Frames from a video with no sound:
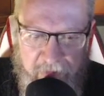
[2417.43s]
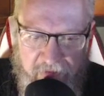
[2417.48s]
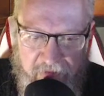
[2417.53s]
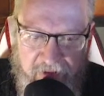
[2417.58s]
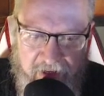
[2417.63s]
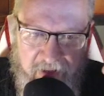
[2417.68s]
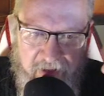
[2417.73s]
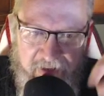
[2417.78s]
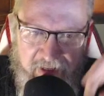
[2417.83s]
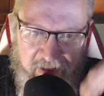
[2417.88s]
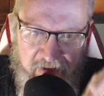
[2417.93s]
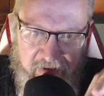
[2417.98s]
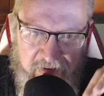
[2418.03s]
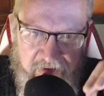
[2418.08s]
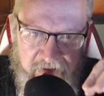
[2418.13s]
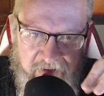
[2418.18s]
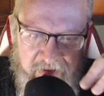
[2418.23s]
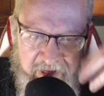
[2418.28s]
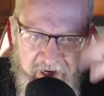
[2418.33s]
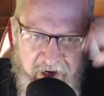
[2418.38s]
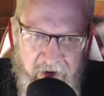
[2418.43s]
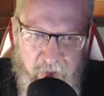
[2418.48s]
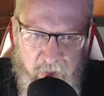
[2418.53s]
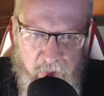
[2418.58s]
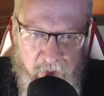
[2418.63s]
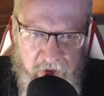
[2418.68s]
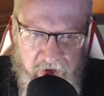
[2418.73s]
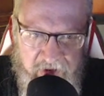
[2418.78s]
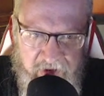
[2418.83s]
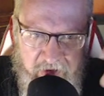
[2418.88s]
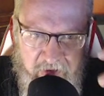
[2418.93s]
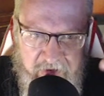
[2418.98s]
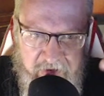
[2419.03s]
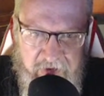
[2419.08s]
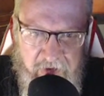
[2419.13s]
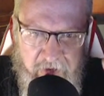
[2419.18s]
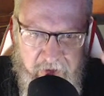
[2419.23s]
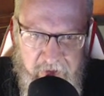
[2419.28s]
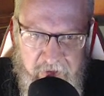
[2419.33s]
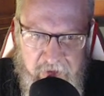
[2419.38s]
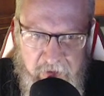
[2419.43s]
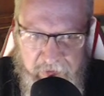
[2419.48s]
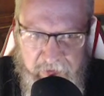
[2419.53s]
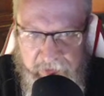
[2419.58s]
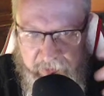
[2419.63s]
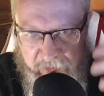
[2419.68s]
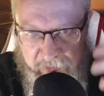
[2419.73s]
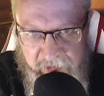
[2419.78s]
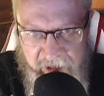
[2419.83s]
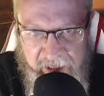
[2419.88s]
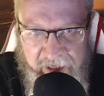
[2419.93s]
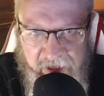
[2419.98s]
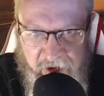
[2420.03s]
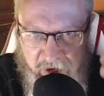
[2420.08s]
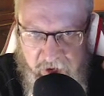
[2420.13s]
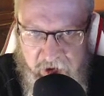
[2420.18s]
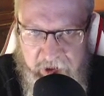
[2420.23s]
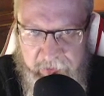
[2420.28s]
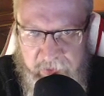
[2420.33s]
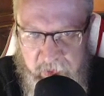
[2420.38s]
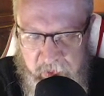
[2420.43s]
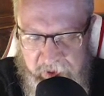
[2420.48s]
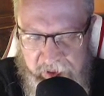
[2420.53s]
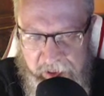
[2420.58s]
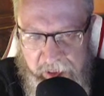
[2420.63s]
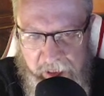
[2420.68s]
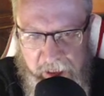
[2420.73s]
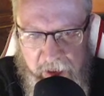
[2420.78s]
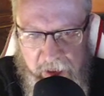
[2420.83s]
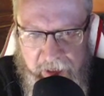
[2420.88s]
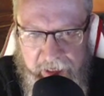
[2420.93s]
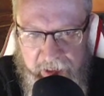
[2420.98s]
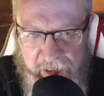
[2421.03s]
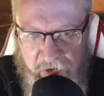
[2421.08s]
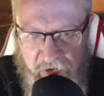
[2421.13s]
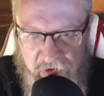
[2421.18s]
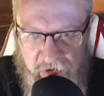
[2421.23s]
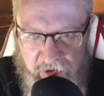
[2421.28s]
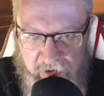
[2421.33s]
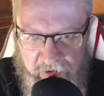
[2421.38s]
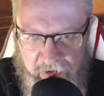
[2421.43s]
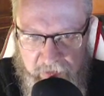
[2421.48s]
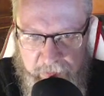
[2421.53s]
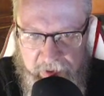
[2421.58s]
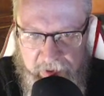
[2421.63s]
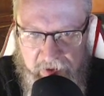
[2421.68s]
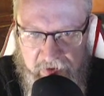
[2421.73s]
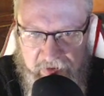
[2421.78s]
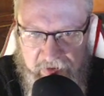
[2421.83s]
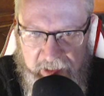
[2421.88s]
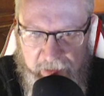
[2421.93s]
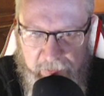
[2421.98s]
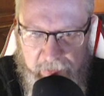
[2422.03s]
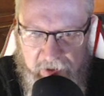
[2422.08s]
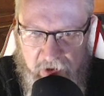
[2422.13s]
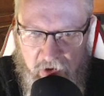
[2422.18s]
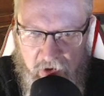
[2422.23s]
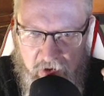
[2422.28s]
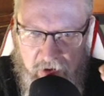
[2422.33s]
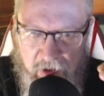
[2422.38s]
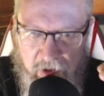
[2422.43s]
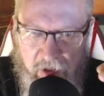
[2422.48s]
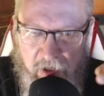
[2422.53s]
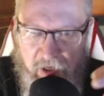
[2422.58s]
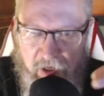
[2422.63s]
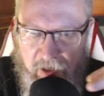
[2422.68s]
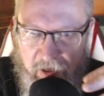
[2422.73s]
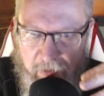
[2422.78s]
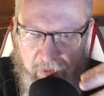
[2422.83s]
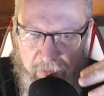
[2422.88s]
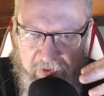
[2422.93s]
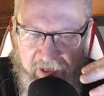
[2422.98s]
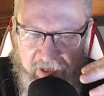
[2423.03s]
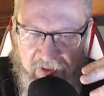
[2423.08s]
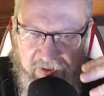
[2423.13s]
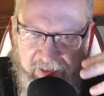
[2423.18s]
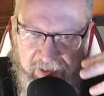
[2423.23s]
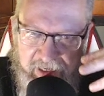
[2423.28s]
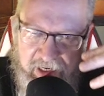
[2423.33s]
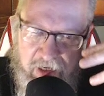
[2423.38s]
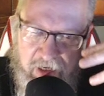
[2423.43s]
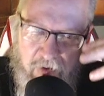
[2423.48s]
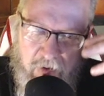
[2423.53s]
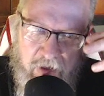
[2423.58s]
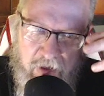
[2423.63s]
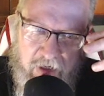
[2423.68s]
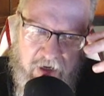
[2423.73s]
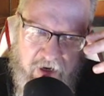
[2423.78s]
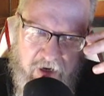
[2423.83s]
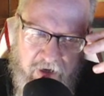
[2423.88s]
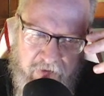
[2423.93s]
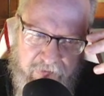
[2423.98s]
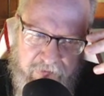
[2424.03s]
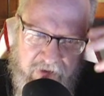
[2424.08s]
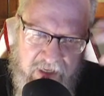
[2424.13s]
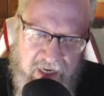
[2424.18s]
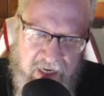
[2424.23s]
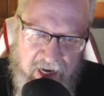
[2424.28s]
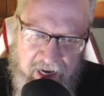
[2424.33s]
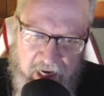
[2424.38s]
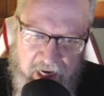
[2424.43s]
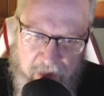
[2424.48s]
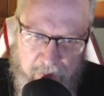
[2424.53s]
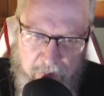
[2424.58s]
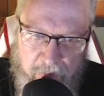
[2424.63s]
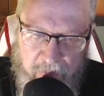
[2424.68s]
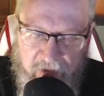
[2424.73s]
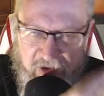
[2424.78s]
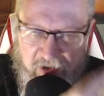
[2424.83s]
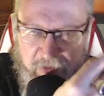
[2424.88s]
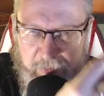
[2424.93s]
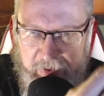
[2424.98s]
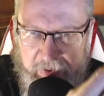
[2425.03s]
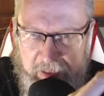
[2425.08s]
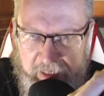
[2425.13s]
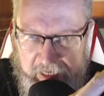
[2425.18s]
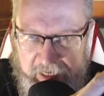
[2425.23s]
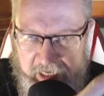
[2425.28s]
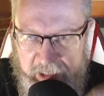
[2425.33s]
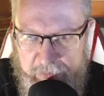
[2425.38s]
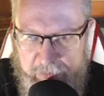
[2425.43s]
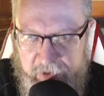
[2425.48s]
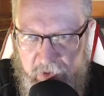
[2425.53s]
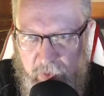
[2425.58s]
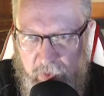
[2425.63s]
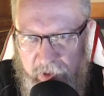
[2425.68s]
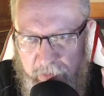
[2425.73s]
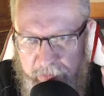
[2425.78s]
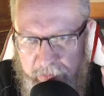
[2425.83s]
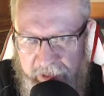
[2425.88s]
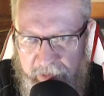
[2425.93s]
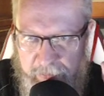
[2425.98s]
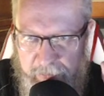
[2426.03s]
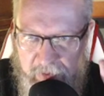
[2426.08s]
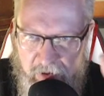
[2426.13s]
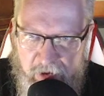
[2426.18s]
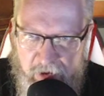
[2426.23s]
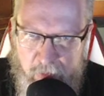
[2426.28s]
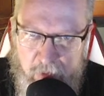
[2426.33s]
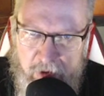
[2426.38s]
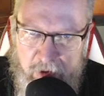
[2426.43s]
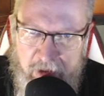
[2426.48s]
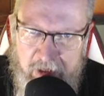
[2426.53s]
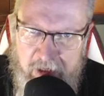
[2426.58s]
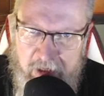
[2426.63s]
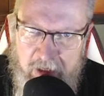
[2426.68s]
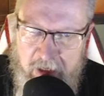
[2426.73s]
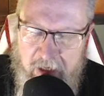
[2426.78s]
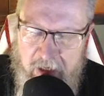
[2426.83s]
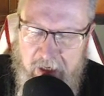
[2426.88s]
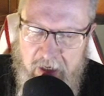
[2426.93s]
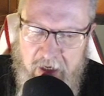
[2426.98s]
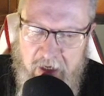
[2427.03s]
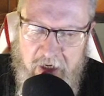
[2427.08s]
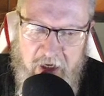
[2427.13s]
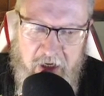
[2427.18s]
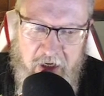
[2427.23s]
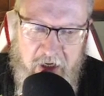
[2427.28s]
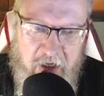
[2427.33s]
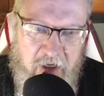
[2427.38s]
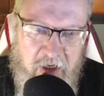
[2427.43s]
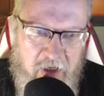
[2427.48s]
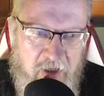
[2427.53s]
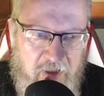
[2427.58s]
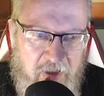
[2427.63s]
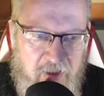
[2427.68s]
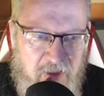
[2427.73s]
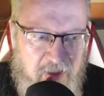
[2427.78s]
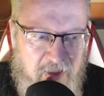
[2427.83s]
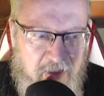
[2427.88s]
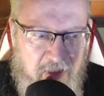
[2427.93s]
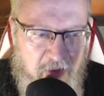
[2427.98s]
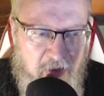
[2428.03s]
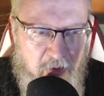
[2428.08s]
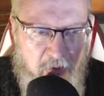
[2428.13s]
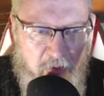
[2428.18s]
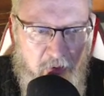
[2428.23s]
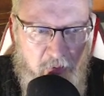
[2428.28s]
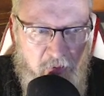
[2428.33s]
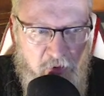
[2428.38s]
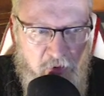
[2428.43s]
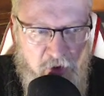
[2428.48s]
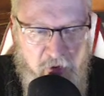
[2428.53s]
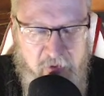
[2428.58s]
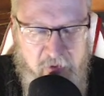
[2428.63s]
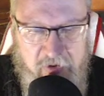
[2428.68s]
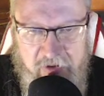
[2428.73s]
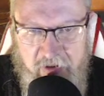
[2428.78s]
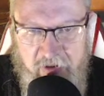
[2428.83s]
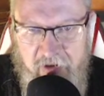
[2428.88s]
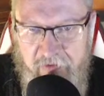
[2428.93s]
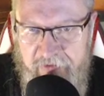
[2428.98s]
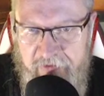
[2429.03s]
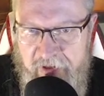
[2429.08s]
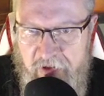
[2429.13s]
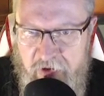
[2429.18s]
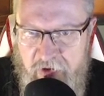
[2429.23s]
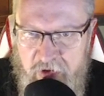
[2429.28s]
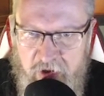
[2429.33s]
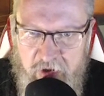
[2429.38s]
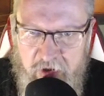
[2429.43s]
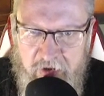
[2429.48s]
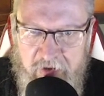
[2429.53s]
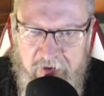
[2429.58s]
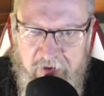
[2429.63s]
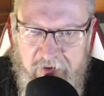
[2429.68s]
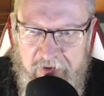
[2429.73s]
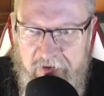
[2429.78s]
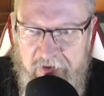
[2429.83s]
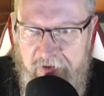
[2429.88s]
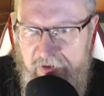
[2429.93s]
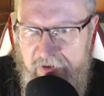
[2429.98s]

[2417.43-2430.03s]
there's now, once those sort of relationships between lying and truth have been established, there's now a kind of game that's played between people who want to use the conventions